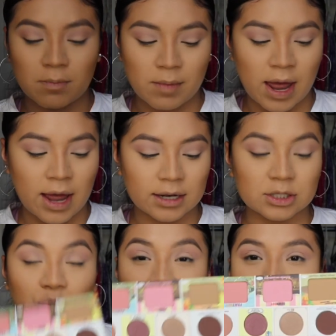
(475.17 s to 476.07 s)

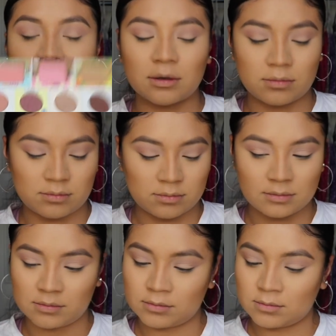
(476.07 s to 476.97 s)
Matte Reed
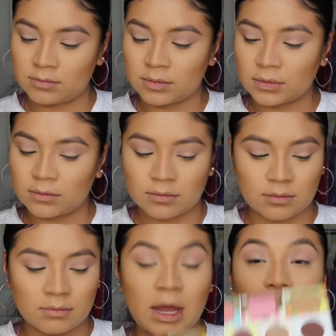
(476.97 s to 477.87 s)

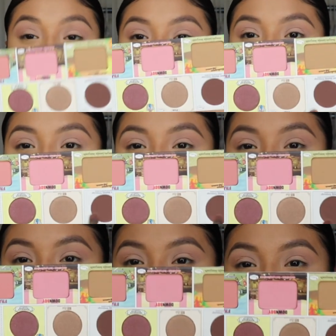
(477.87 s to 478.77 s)

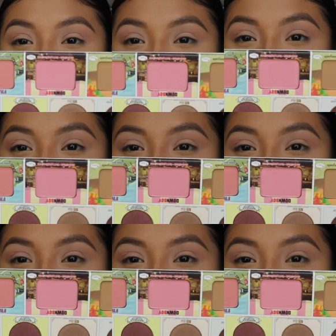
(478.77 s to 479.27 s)
right here.